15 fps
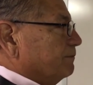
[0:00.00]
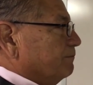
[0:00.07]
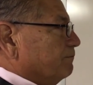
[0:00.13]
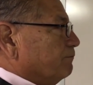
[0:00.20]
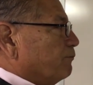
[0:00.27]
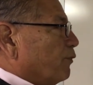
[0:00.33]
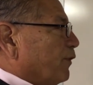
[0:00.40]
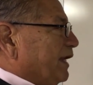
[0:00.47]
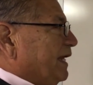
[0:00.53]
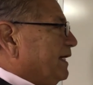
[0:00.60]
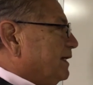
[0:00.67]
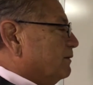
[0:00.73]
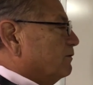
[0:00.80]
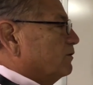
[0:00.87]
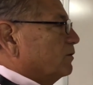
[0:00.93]

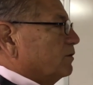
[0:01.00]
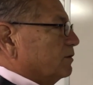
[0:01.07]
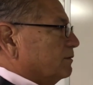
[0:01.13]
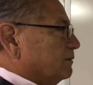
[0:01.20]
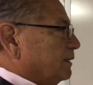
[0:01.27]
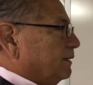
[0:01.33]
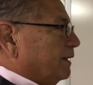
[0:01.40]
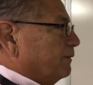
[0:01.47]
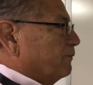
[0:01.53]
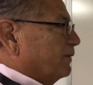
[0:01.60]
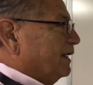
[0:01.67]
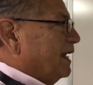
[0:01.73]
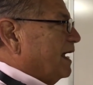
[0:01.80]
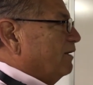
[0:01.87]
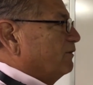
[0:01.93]
breathing or
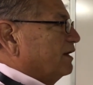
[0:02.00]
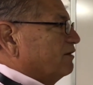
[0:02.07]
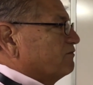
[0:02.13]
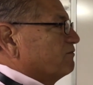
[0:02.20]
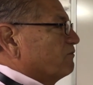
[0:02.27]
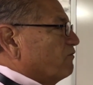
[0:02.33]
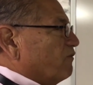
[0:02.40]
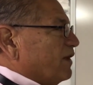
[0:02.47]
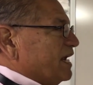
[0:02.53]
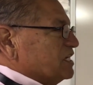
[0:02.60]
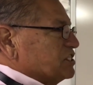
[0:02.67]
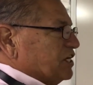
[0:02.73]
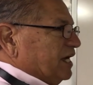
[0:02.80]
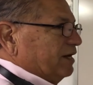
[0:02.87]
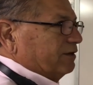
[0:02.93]
relying on
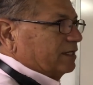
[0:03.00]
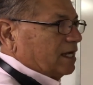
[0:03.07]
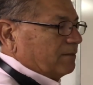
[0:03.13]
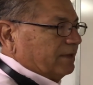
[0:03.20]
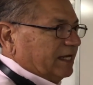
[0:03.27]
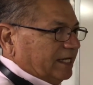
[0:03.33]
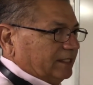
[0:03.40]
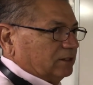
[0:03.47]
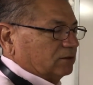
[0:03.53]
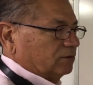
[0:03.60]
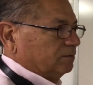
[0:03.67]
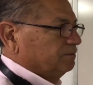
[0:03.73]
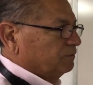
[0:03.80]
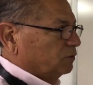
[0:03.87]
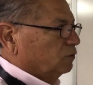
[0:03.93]
fresh air coming in
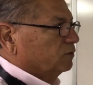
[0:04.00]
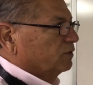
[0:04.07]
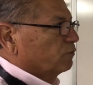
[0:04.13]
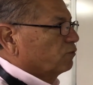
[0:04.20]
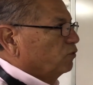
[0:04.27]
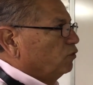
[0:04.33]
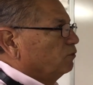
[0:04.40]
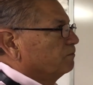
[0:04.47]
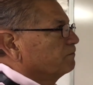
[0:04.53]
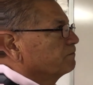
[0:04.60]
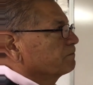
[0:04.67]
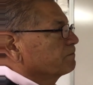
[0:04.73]
to the room.